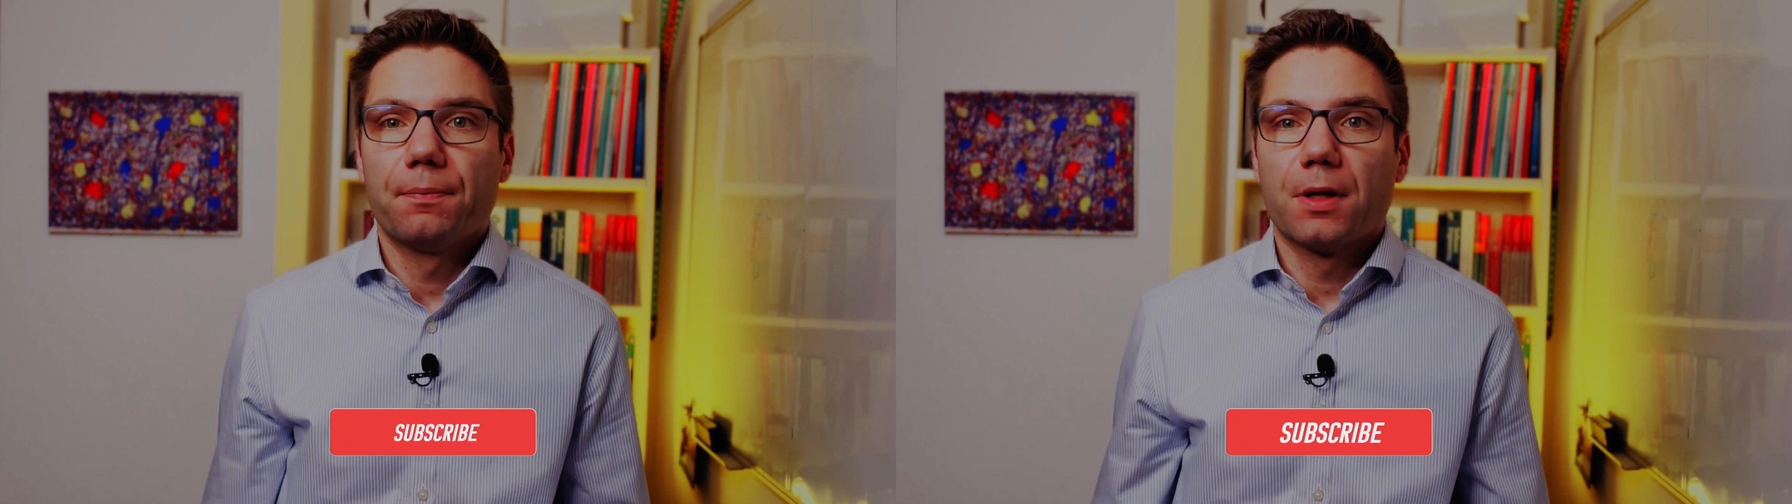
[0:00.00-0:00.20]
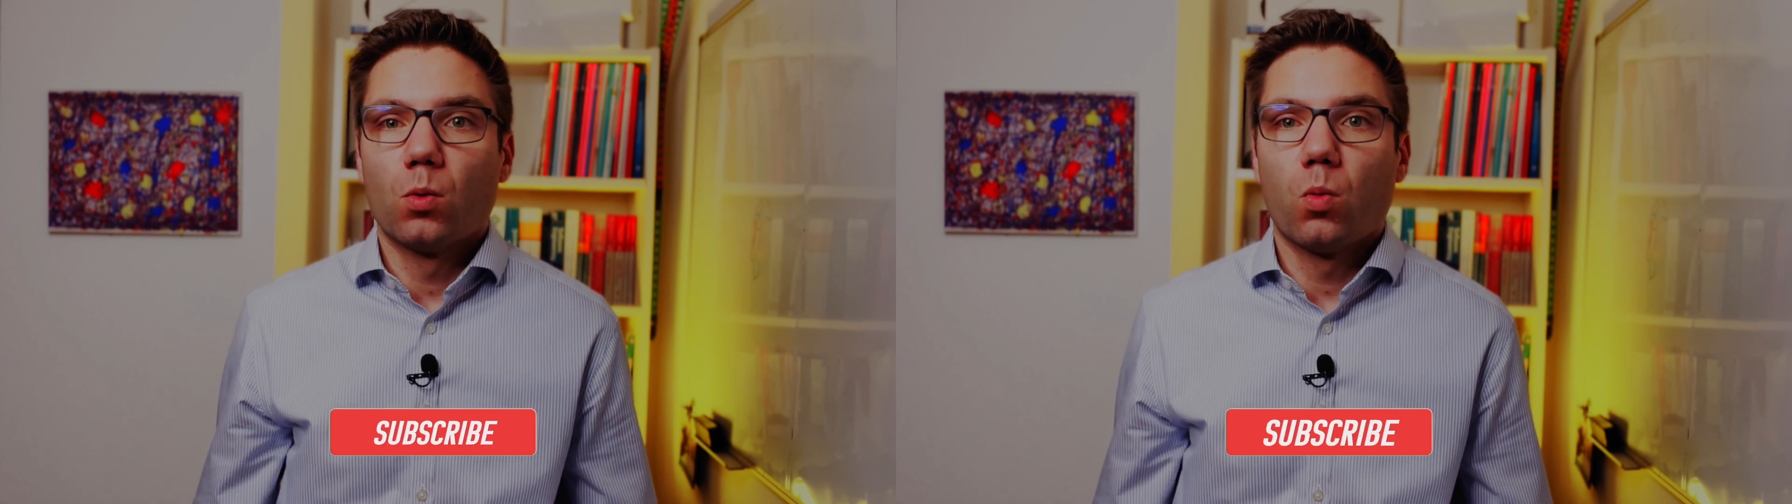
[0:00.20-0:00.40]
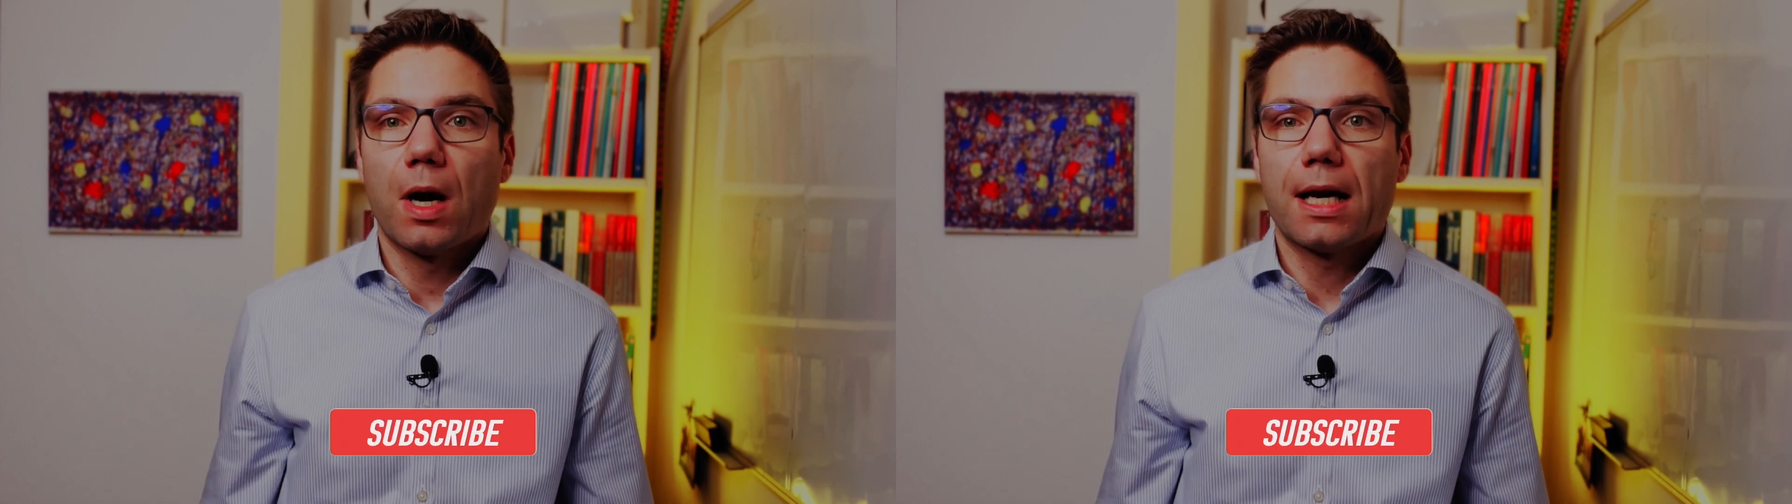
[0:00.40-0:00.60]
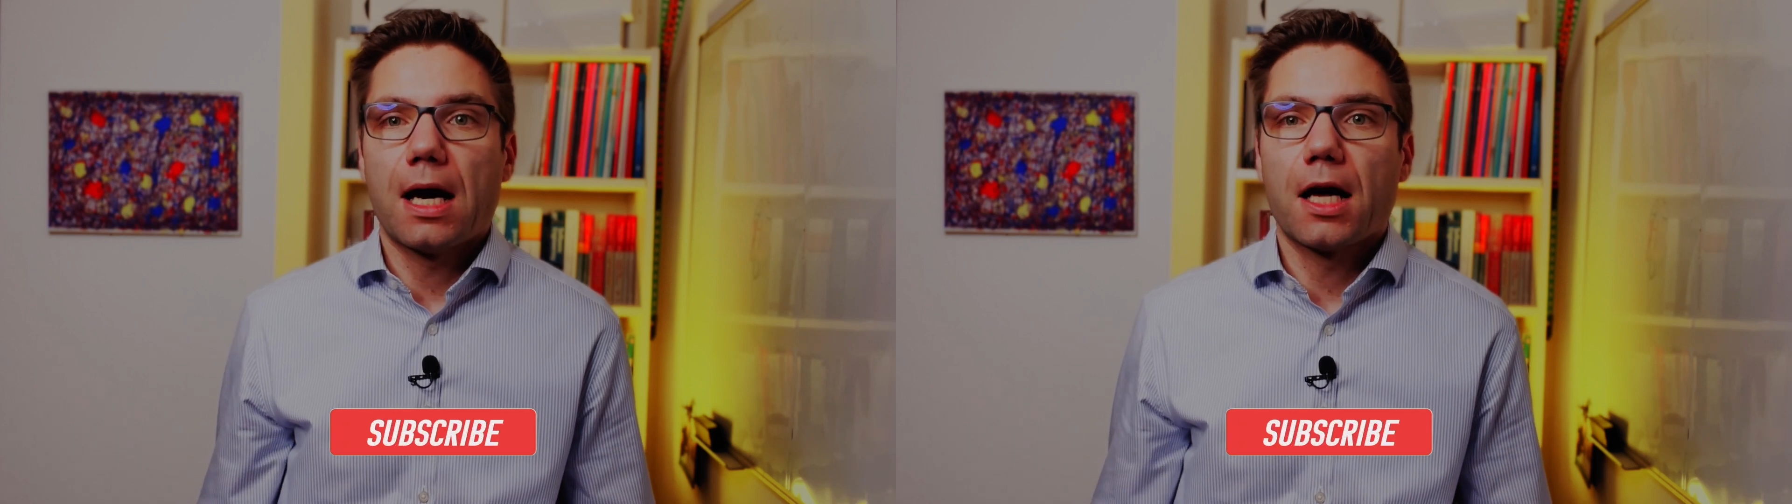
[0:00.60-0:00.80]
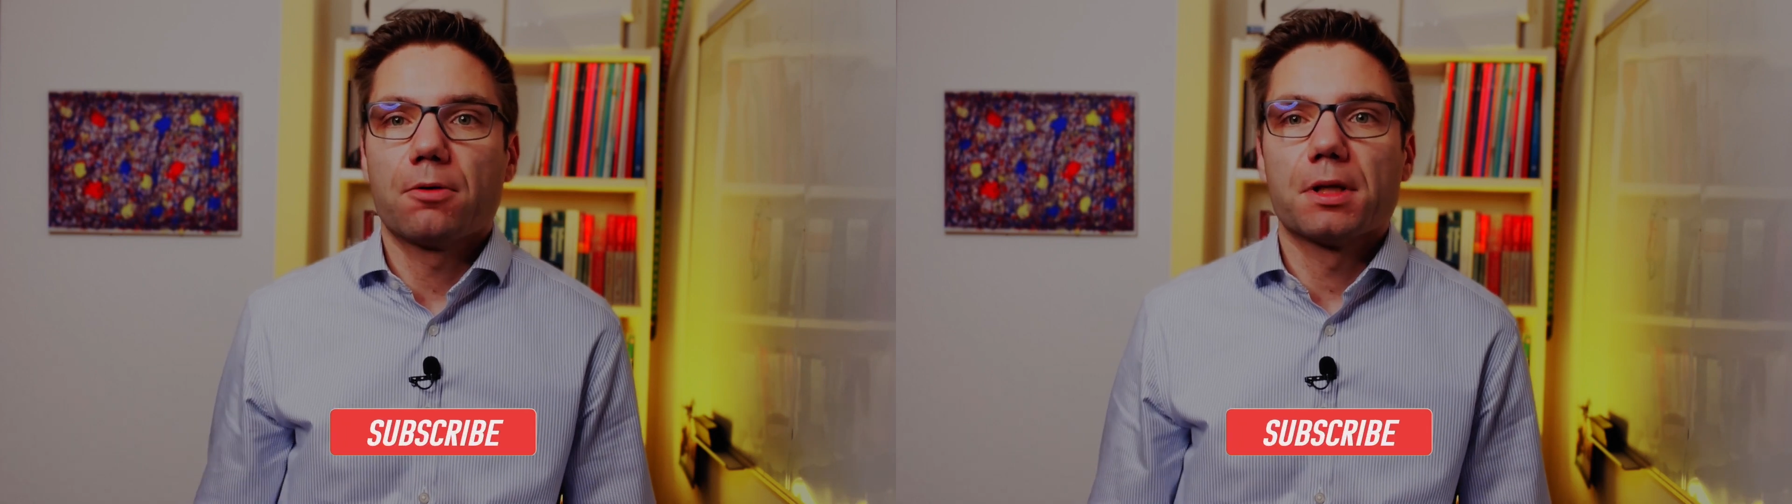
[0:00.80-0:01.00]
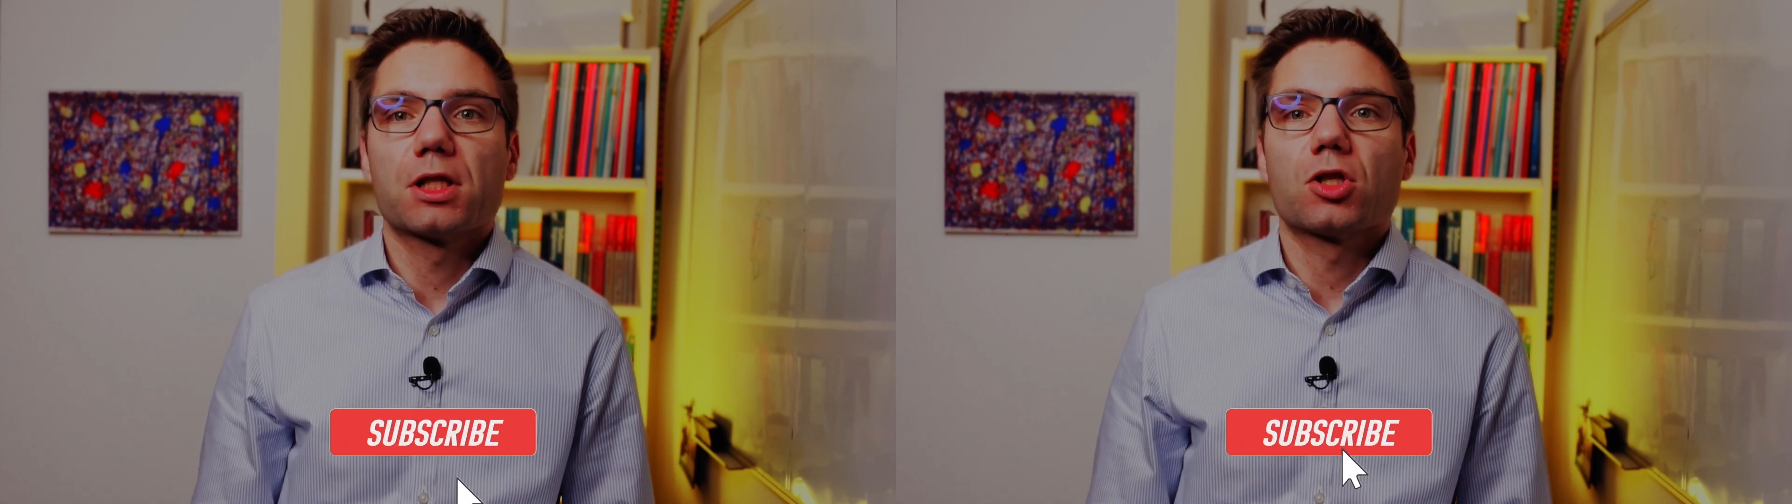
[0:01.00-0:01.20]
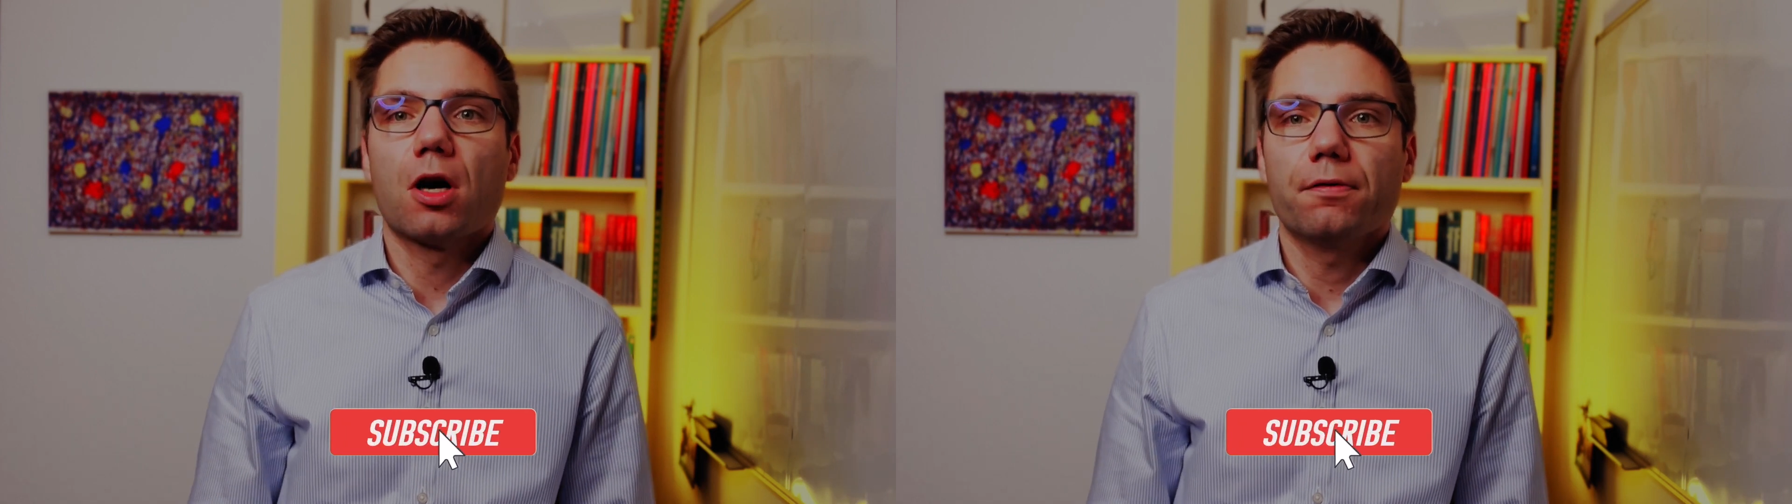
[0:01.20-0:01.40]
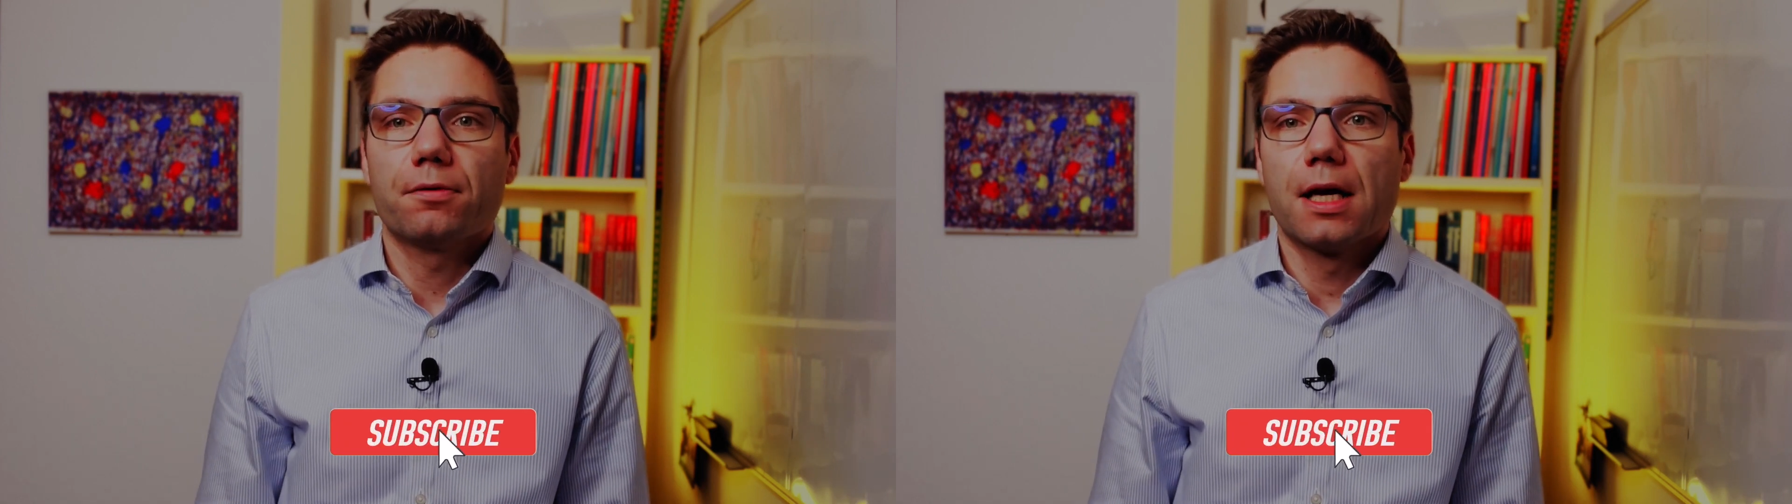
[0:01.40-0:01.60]
than 100
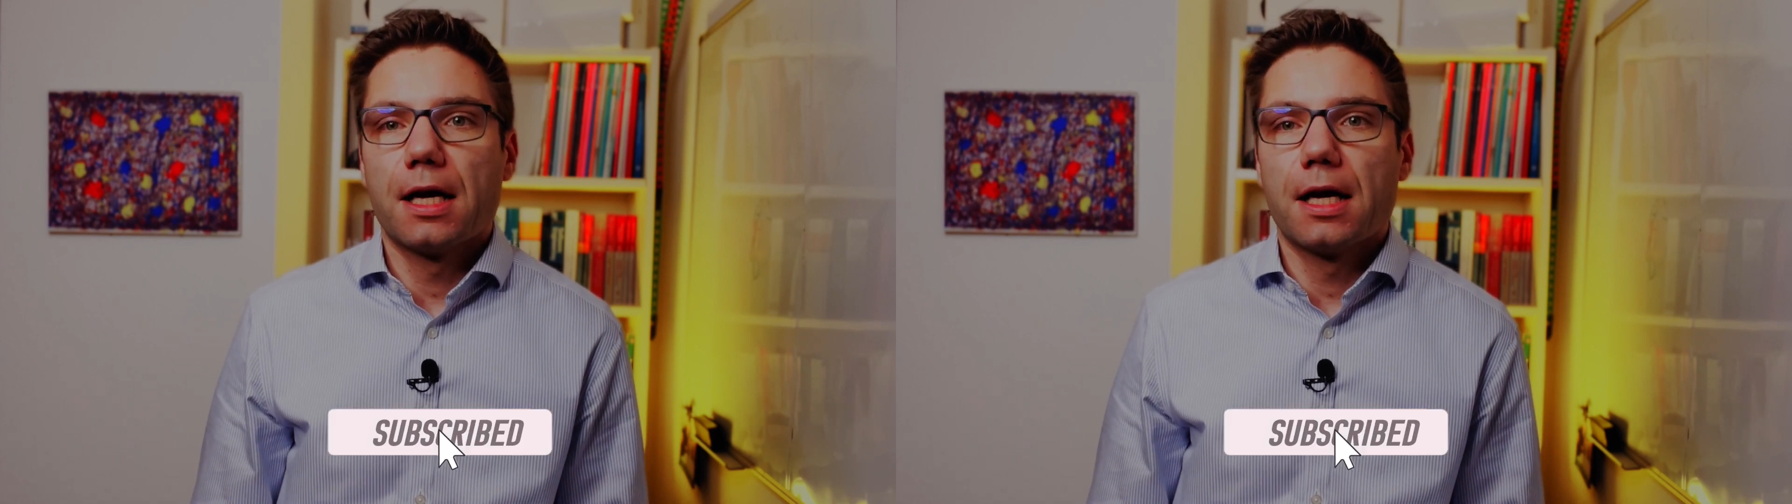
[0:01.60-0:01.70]
software